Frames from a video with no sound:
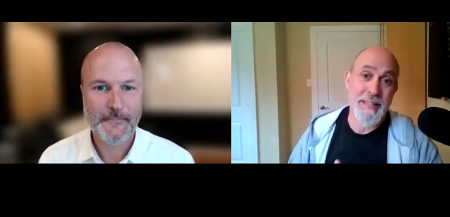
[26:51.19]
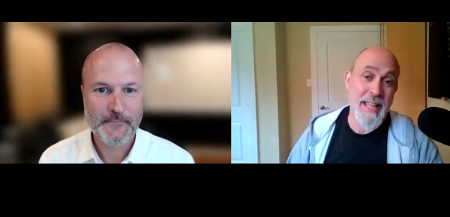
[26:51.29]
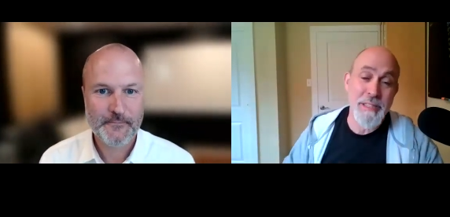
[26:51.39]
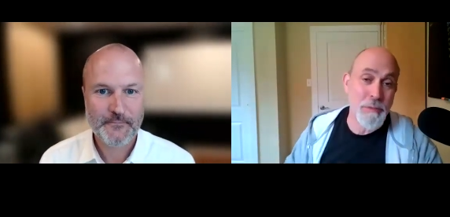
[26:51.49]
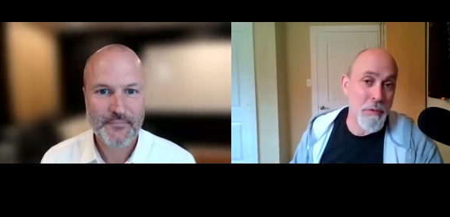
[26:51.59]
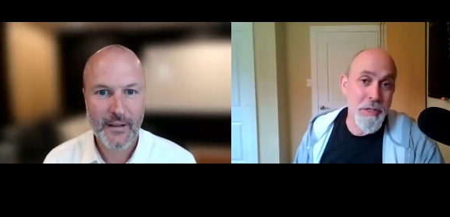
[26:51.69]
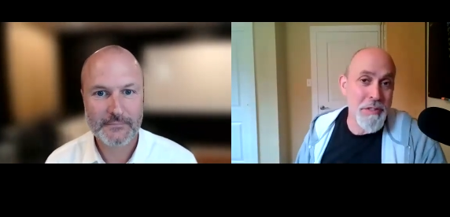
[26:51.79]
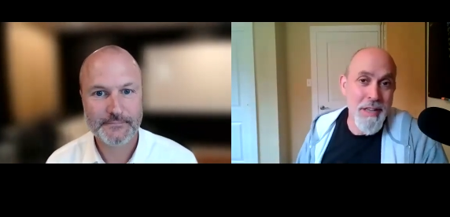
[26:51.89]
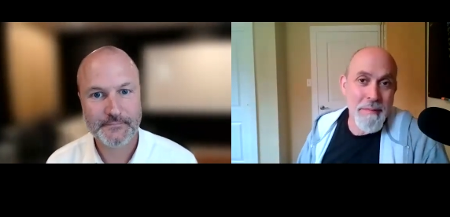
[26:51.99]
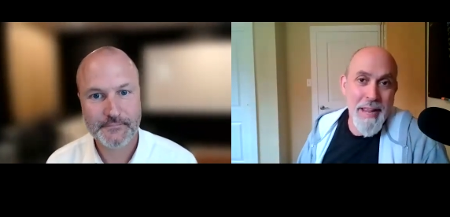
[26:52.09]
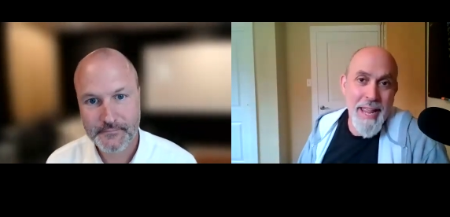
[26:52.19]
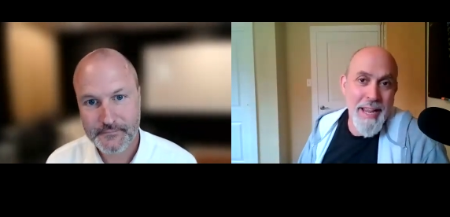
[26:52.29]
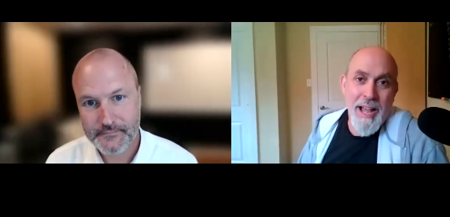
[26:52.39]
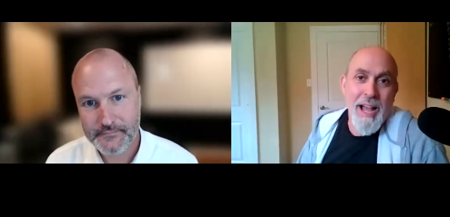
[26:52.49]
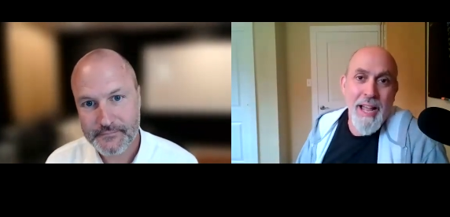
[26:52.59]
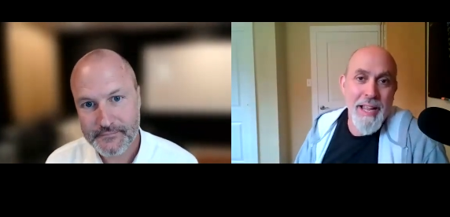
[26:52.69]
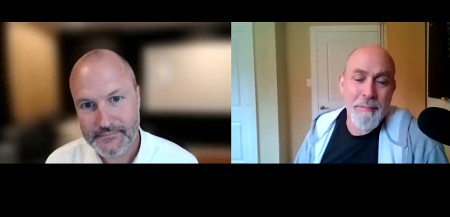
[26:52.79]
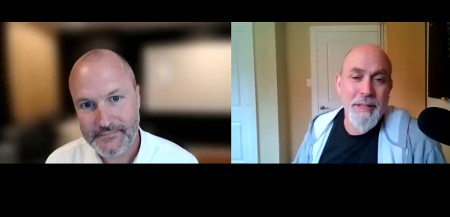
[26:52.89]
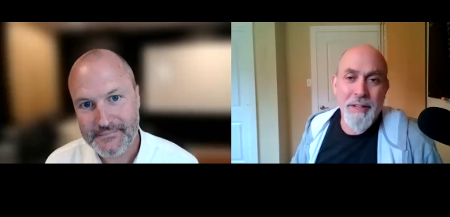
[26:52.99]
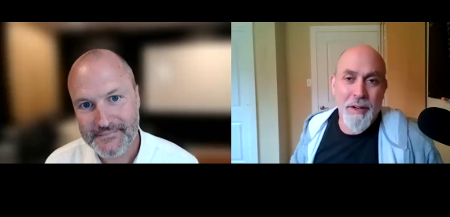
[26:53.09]
Speaker 1: And that's what are you talking about? AI.
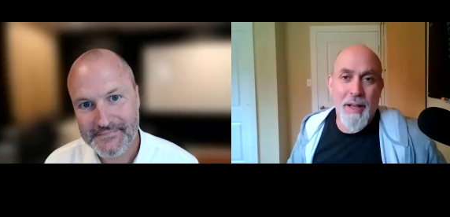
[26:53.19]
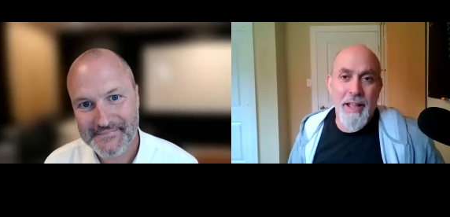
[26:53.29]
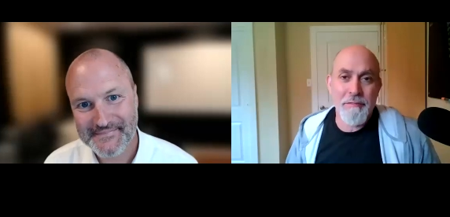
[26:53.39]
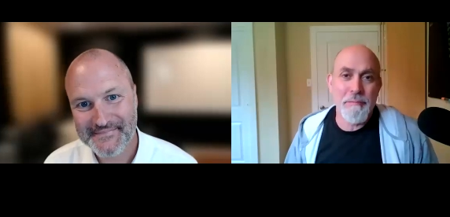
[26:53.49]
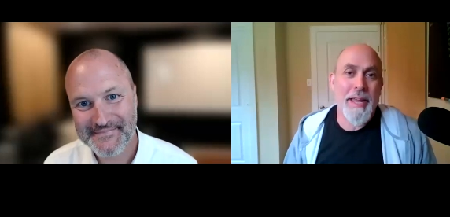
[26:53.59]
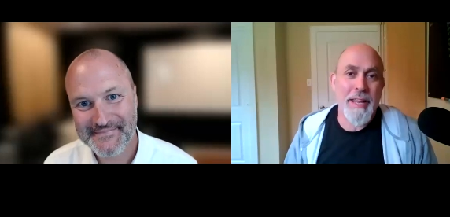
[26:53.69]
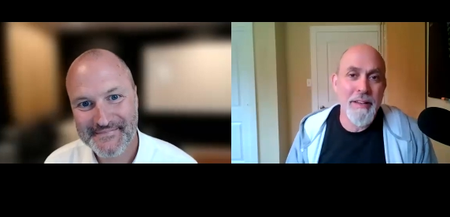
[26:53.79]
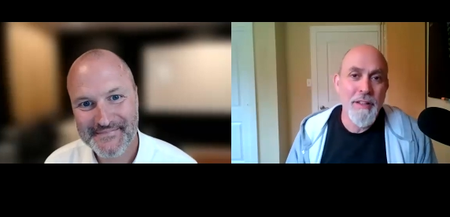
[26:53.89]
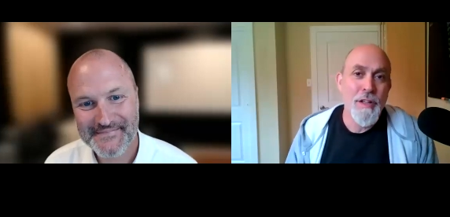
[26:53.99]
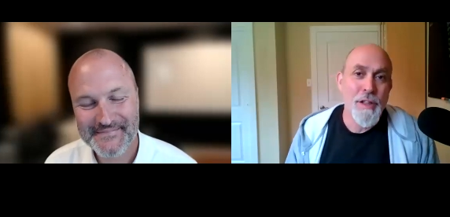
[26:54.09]
I mean, you know, I've made